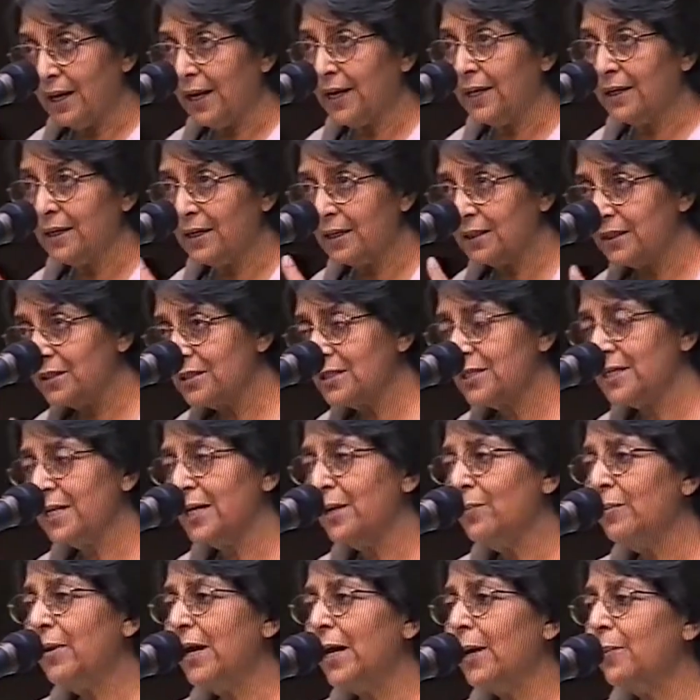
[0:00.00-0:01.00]
And the
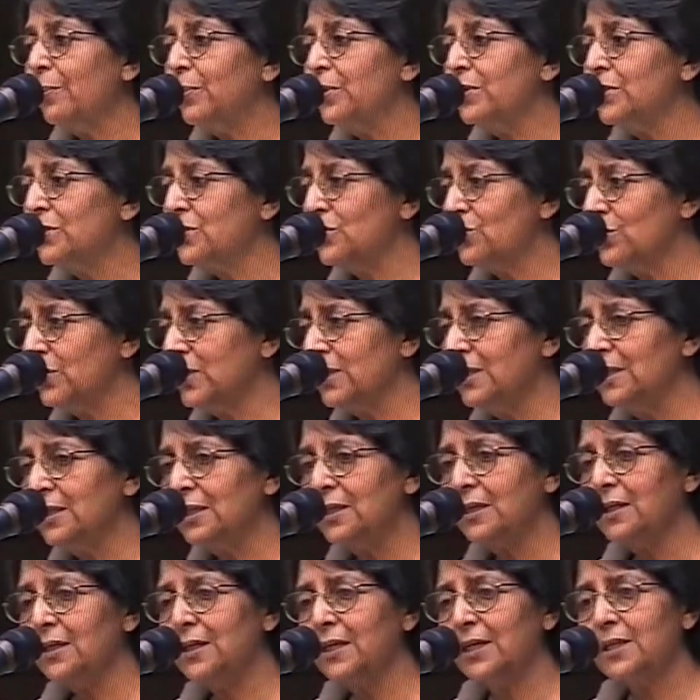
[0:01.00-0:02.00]
same happens
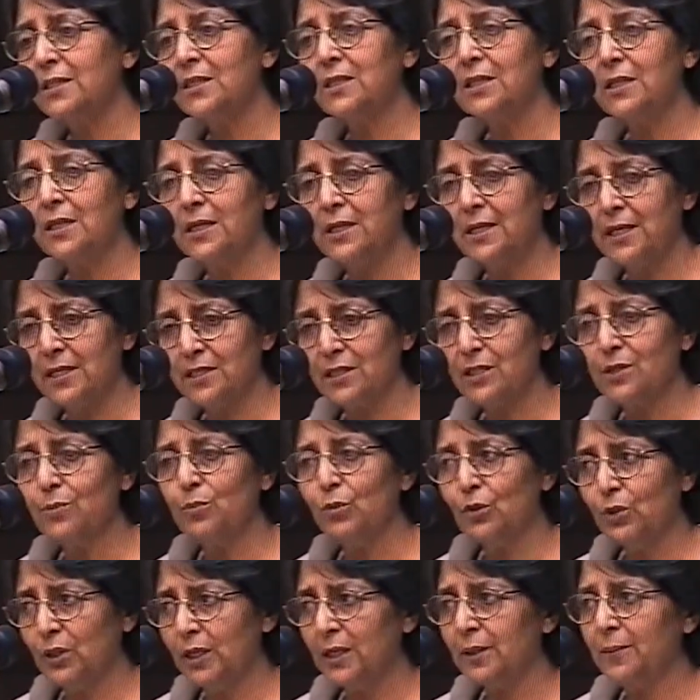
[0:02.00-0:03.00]
with
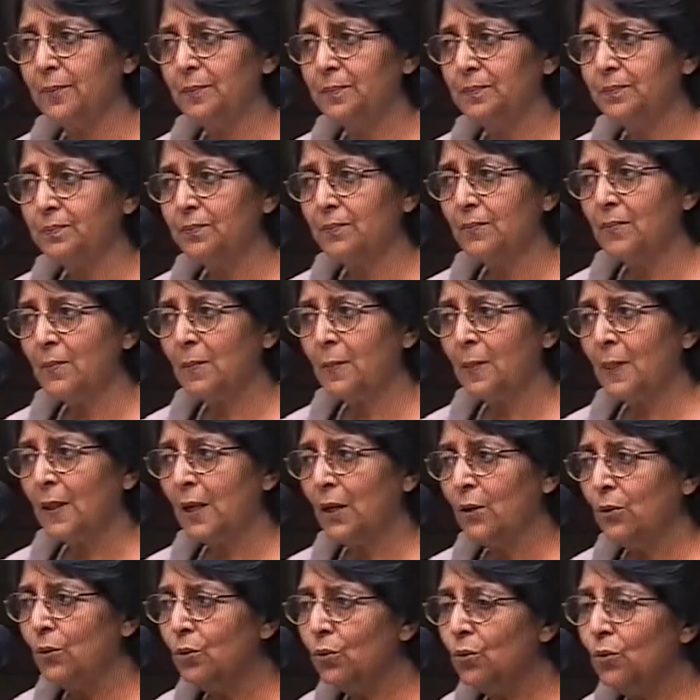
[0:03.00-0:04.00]
Desdemona,
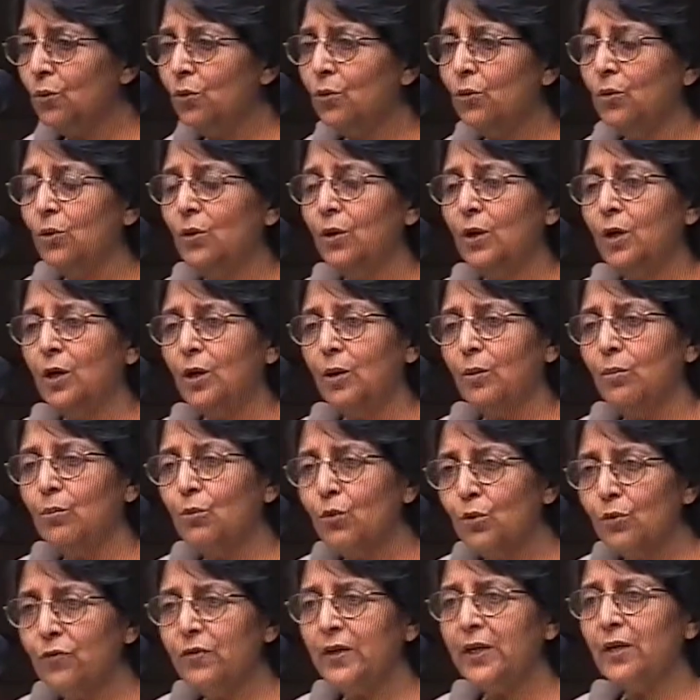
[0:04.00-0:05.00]
who,
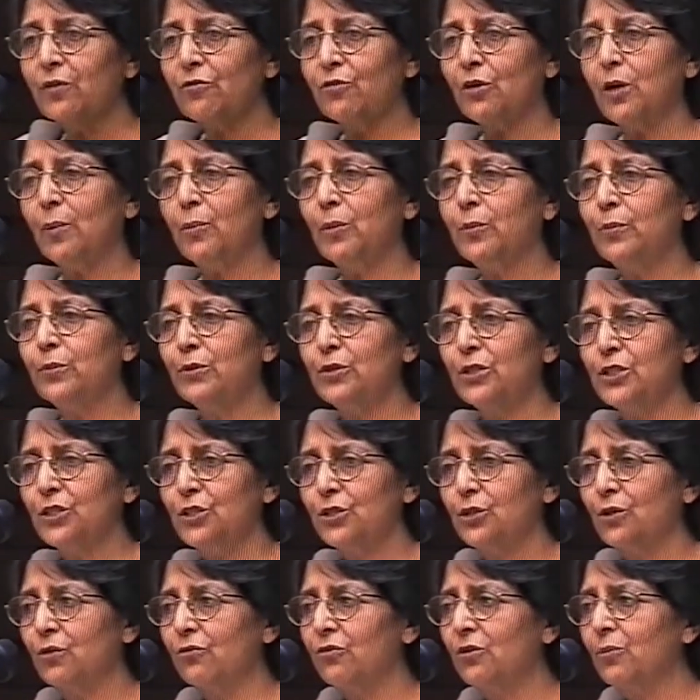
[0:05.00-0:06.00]
moving from a
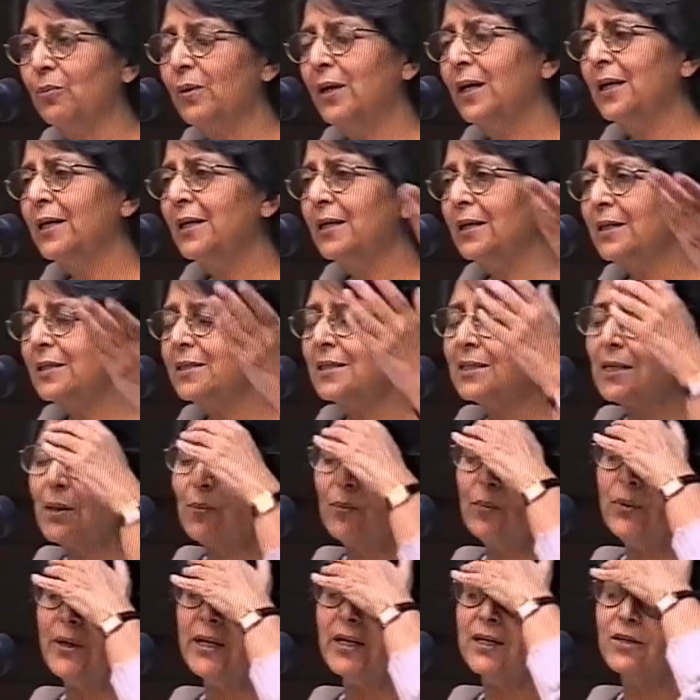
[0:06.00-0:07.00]
position of rebellion, and
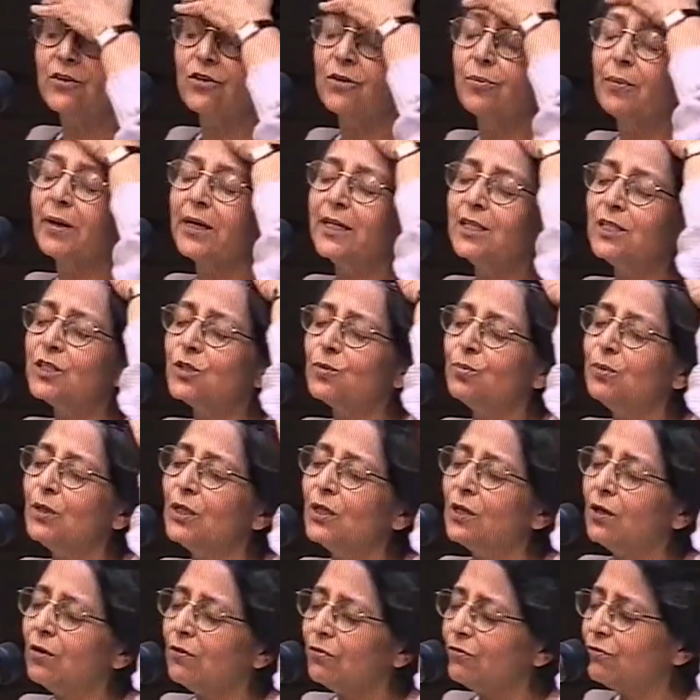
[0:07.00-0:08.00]
somewhere it reminds
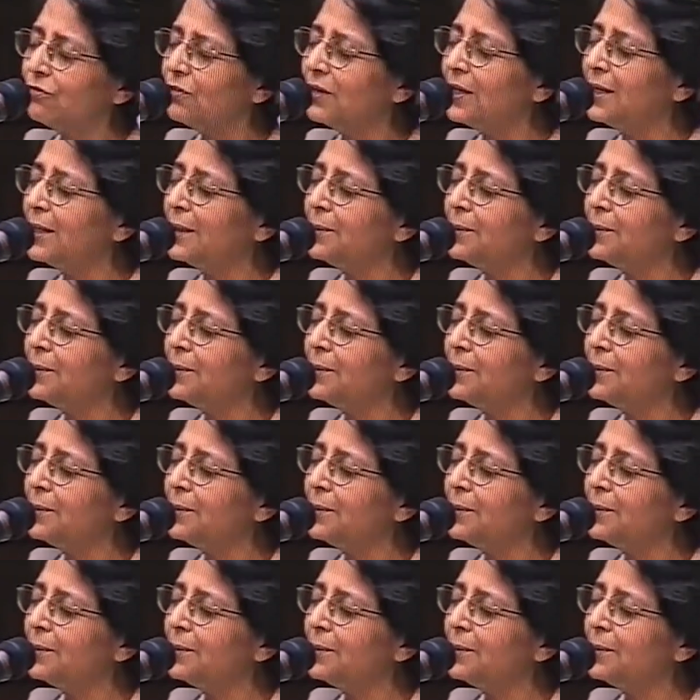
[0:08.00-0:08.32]
me of